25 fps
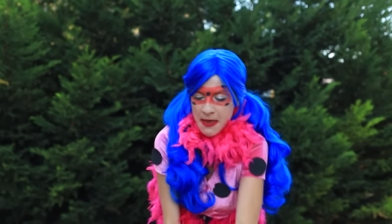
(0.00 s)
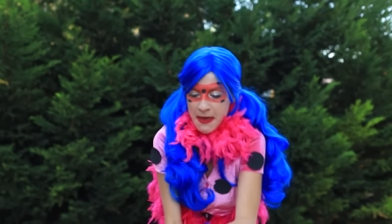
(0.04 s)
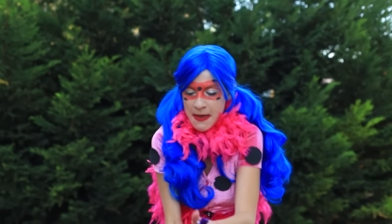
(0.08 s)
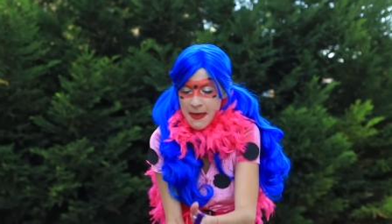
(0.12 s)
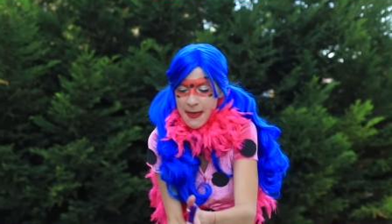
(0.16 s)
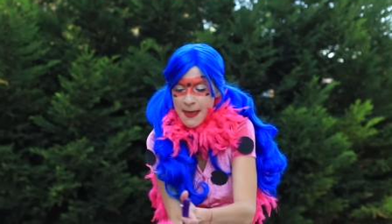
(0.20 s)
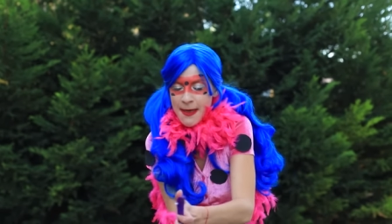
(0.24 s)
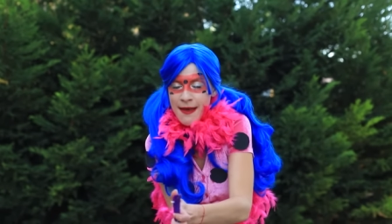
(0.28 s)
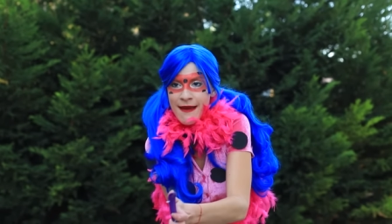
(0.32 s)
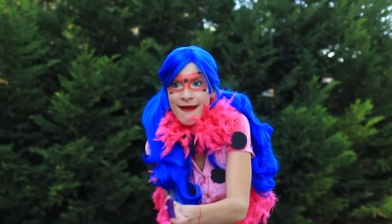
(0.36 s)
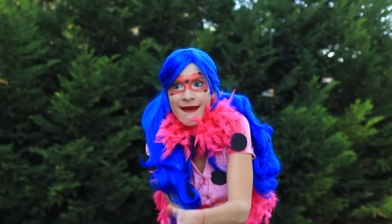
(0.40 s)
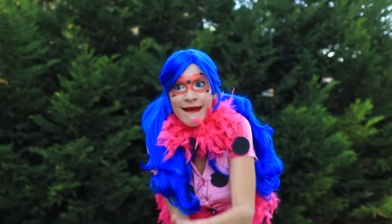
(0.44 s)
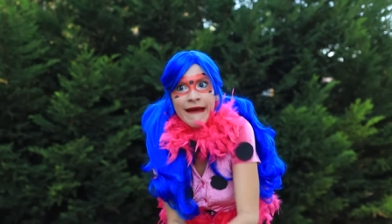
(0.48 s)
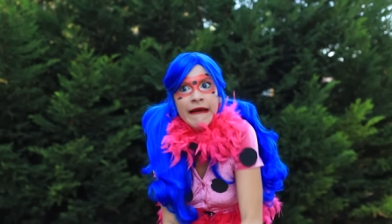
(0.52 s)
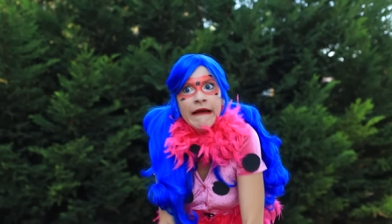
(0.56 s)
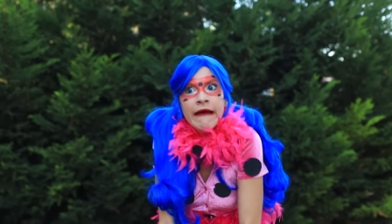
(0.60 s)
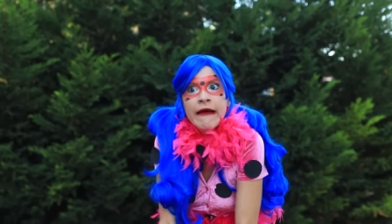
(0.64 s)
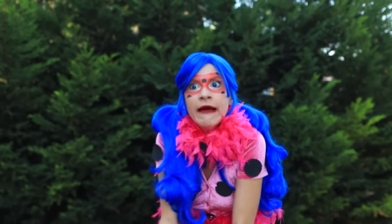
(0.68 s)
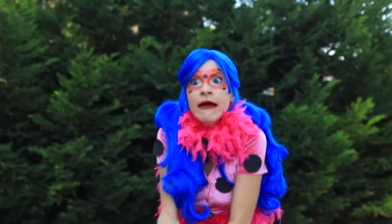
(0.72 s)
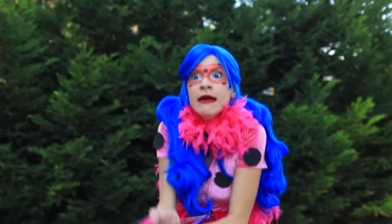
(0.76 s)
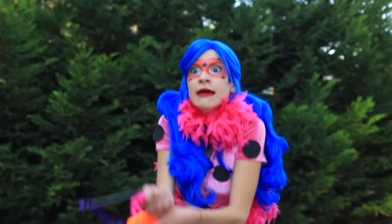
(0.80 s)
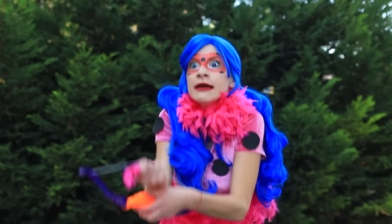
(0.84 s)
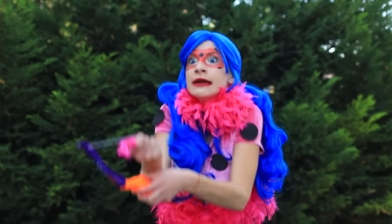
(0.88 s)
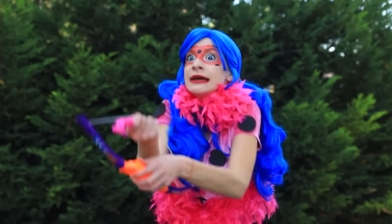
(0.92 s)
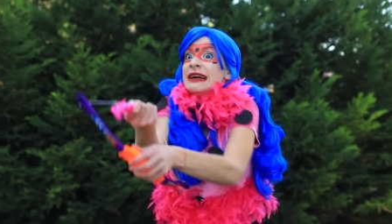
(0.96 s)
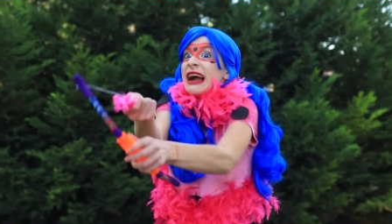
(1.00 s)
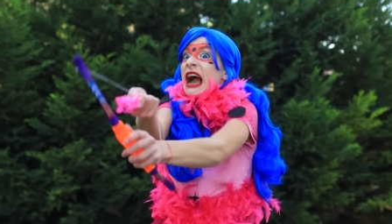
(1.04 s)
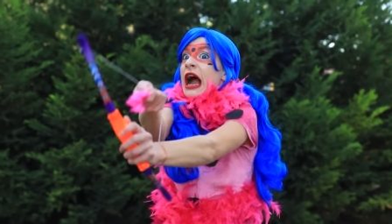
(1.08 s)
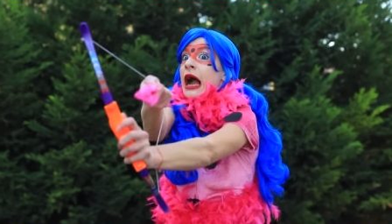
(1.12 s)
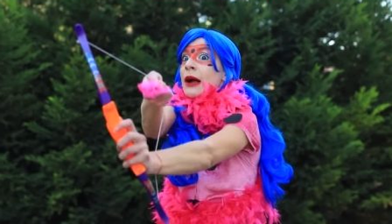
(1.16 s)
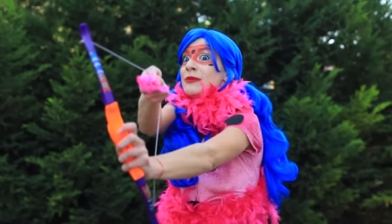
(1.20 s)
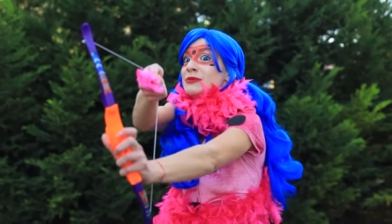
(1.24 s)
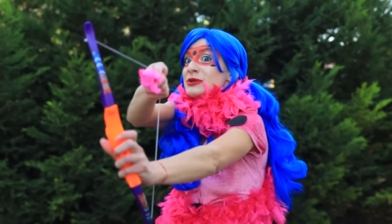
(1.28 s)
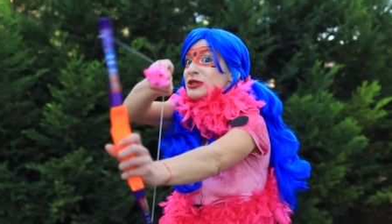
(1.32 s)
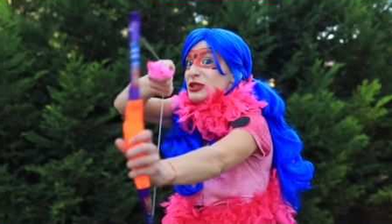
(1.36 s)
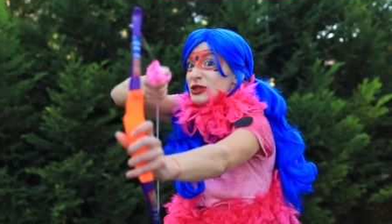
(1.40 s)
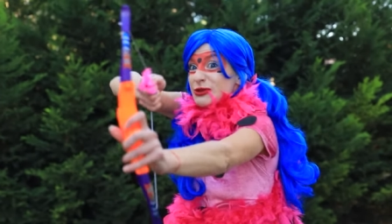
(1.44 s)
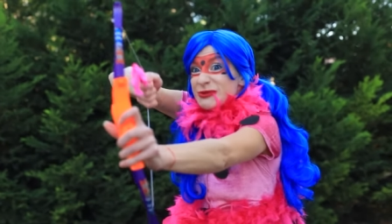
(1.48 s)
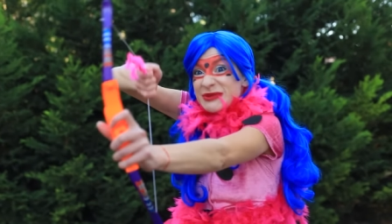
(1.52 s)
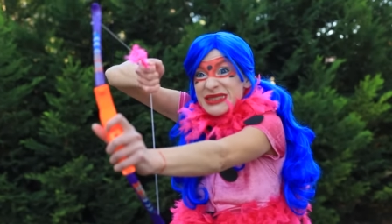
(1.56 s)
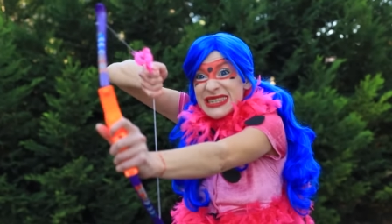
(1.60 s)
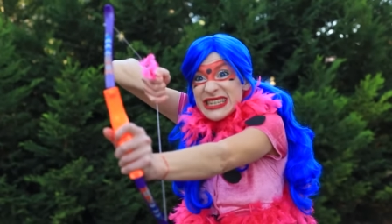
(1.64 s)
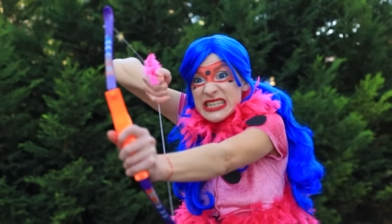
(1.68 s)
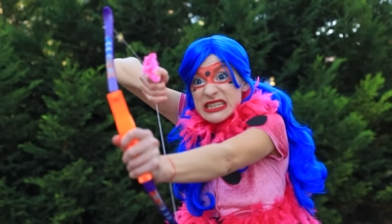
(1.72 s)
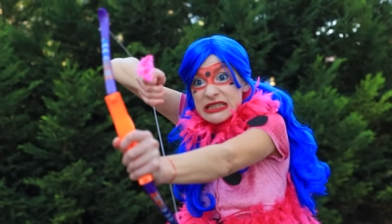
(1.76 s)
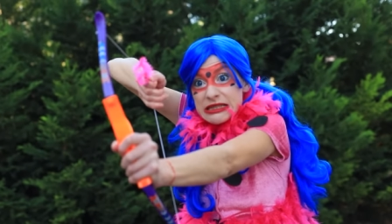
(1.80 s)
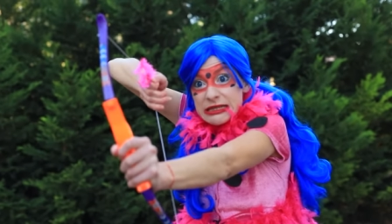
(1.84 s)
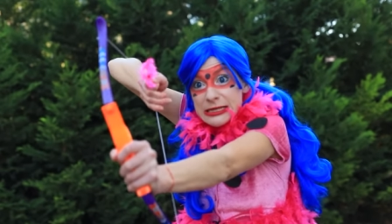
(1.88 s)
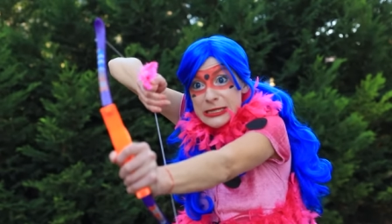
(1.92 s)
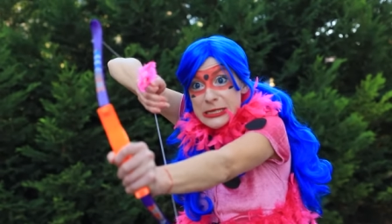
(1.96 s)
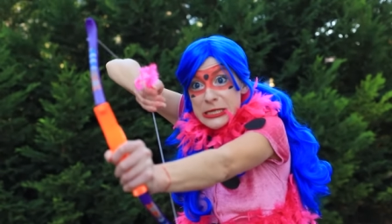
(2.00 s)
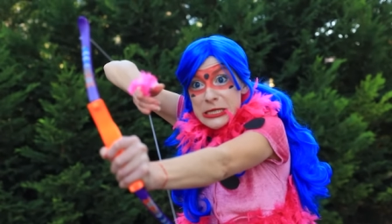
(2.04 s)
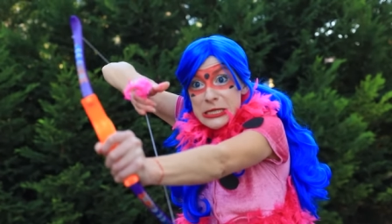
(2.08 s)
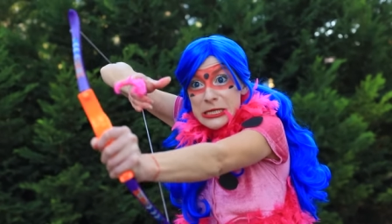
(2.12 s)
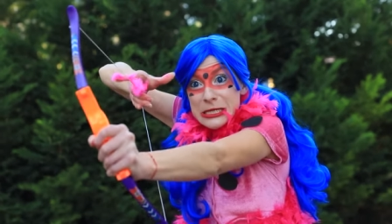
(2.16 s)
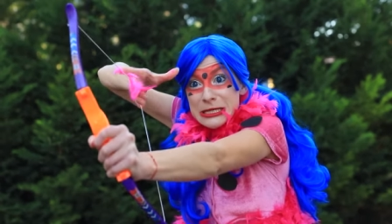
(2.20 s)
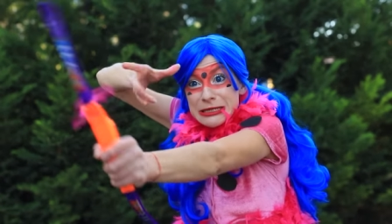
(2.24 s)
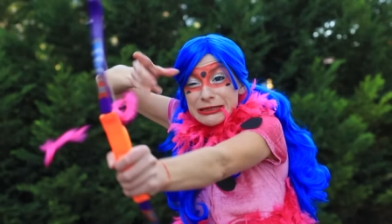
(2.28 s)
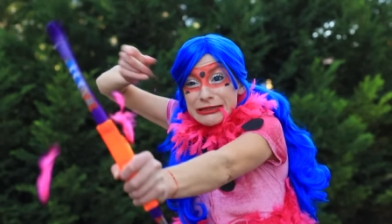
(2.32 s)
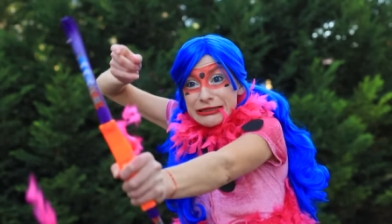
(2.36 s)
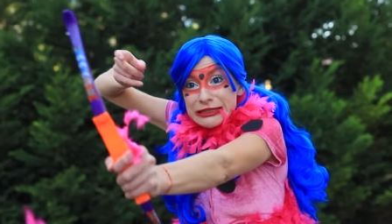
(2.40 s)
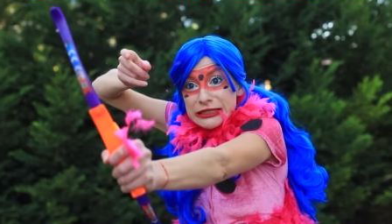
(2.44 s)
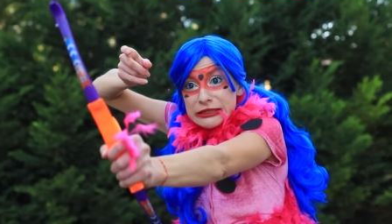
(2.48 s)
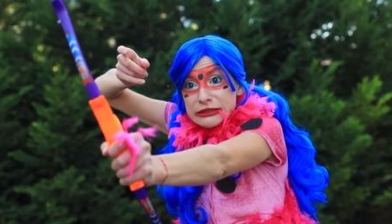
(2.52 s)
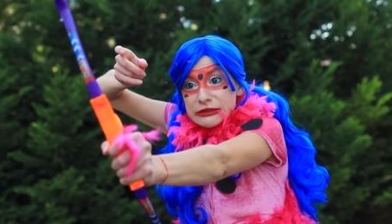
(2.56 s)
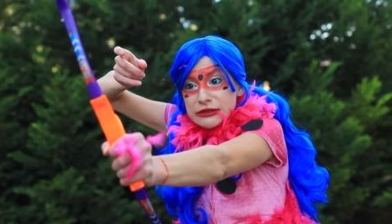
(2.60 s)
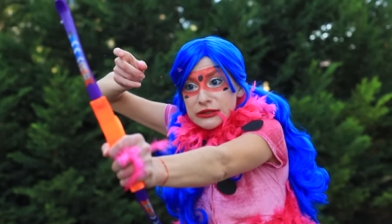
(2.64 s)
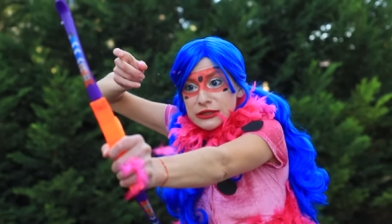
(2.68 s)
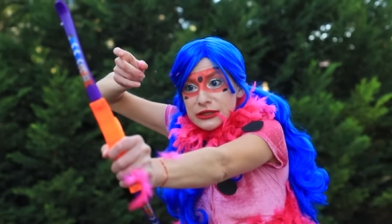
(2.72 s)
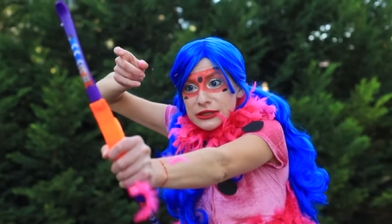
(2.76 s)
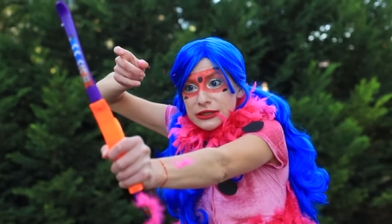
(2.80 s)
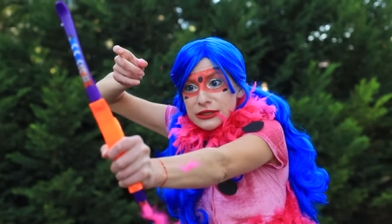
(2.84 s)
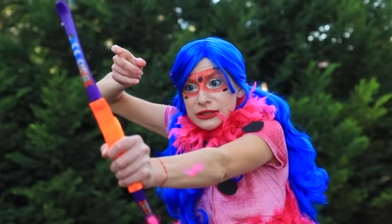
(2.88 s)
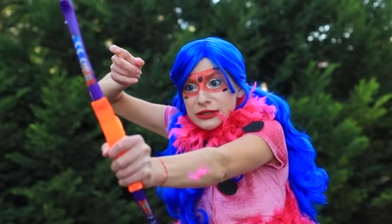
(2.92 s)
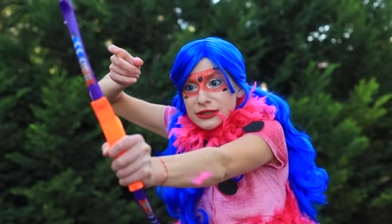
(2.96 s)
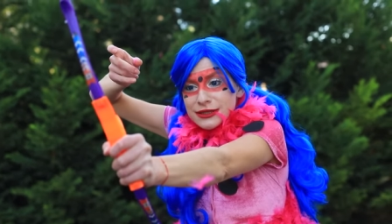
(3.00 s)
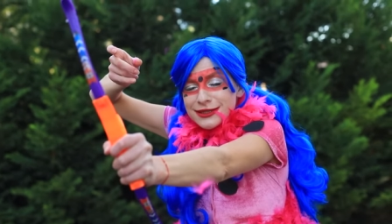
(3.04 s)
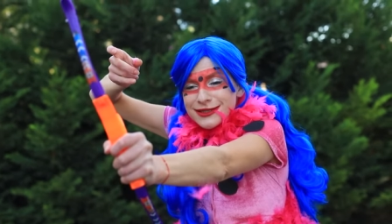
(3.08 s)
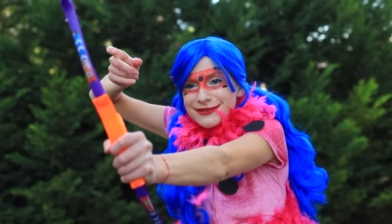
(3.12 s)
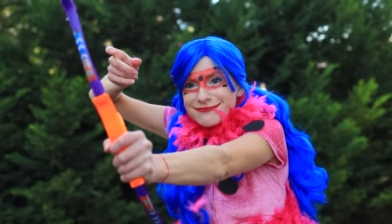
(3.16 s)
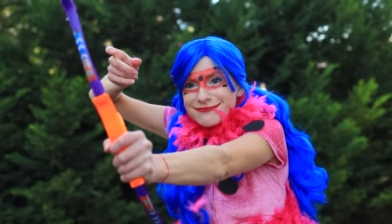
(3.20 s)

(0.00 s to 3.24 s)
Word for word: But let's see how you like this. Whoops.